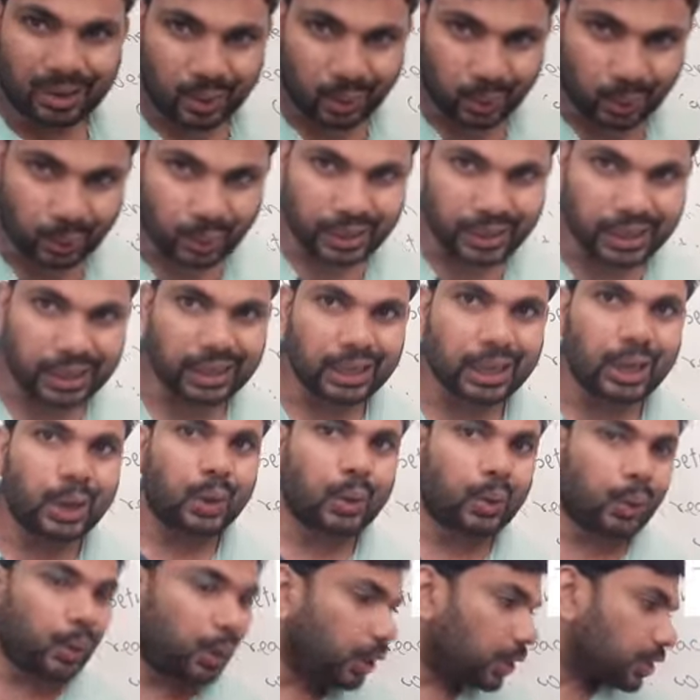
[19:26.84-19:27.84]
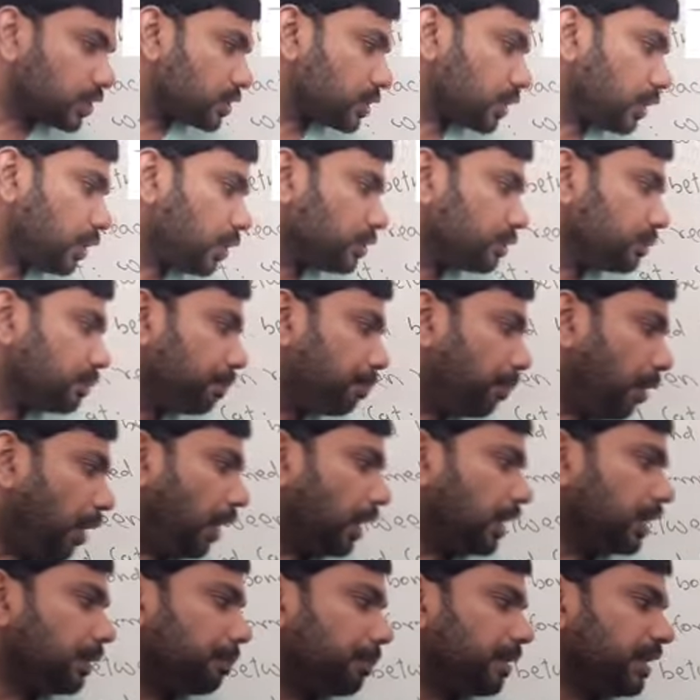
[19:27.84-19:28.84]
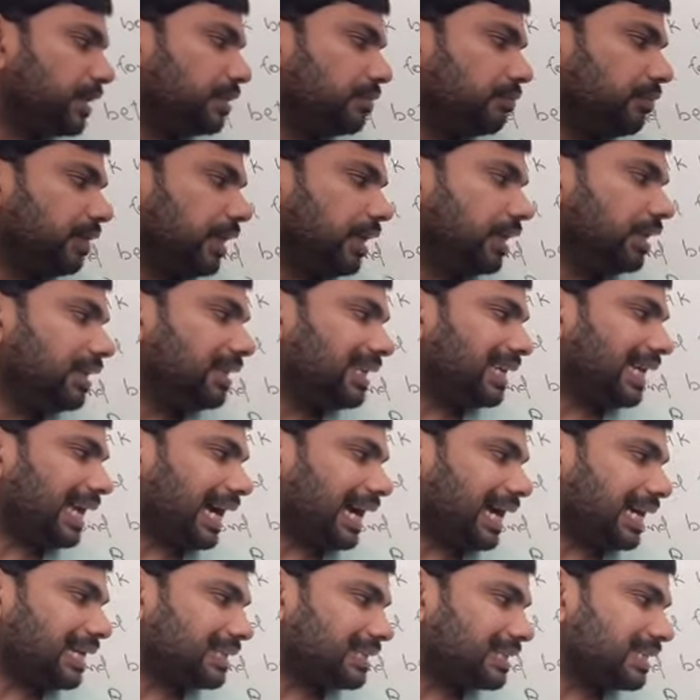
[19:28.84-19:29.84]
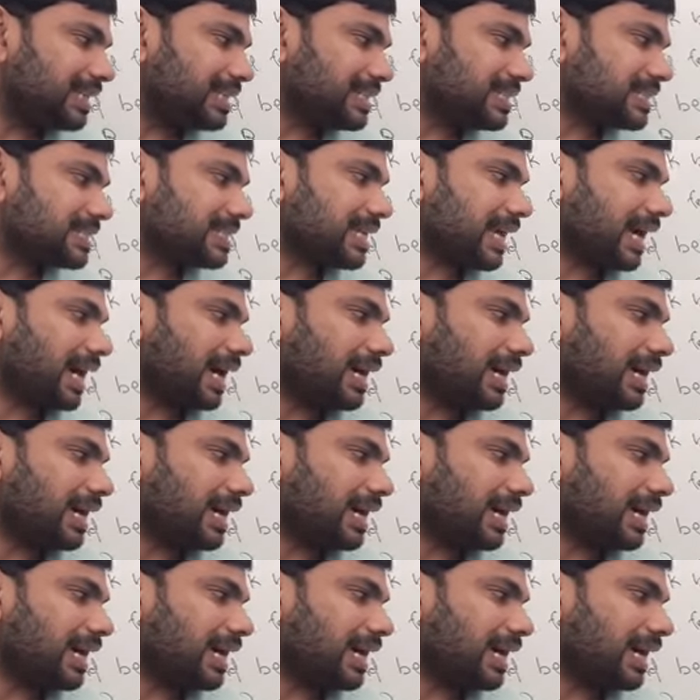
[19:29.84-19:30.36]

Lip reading: Okay, also bond between catalyst